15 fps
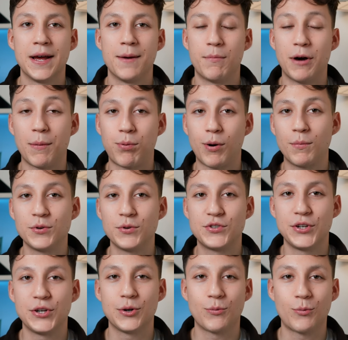but I promise
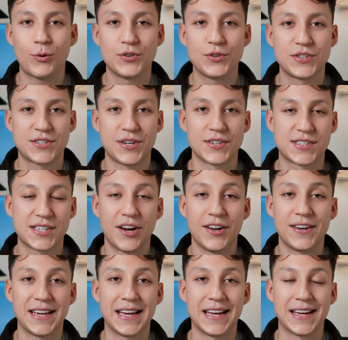you, once you start
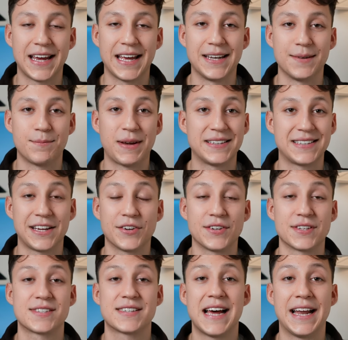studying and basically
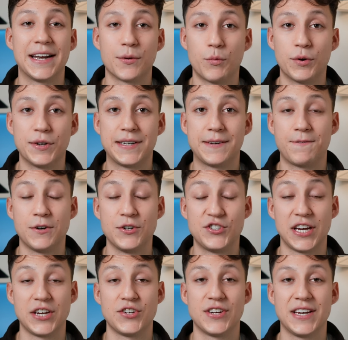understand what
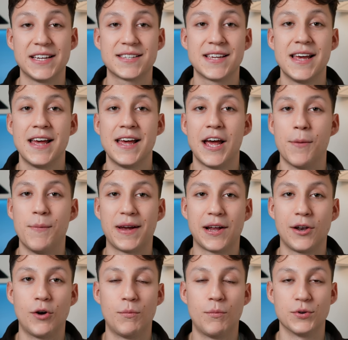differentiation is, it'll make a
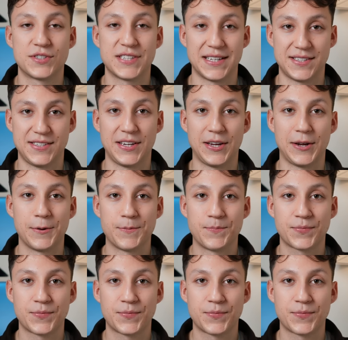lot more sense to you.